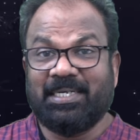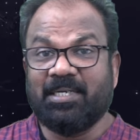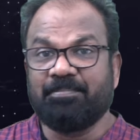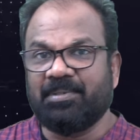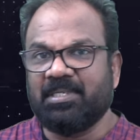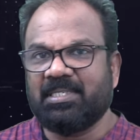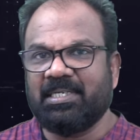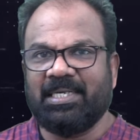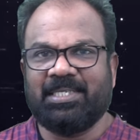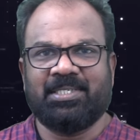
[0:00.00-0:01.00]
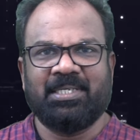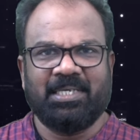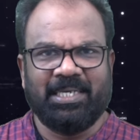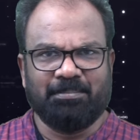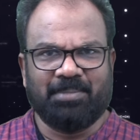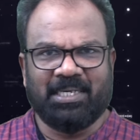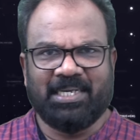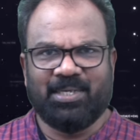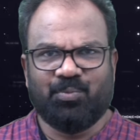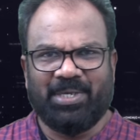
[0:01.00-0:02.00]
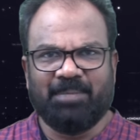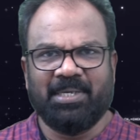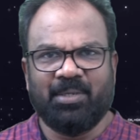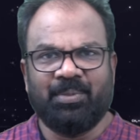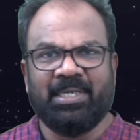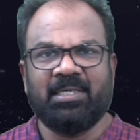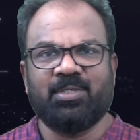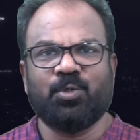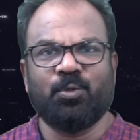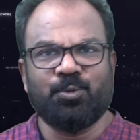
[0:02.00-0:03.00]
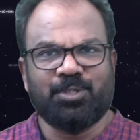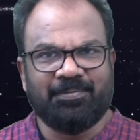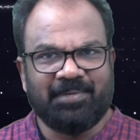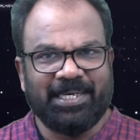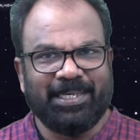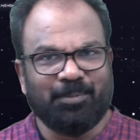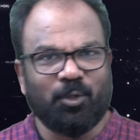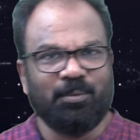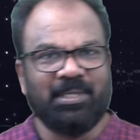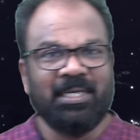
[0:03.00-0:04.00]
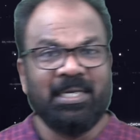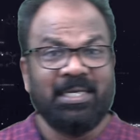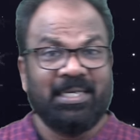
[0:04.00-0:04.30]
10% in bracket V by V solution of dibromine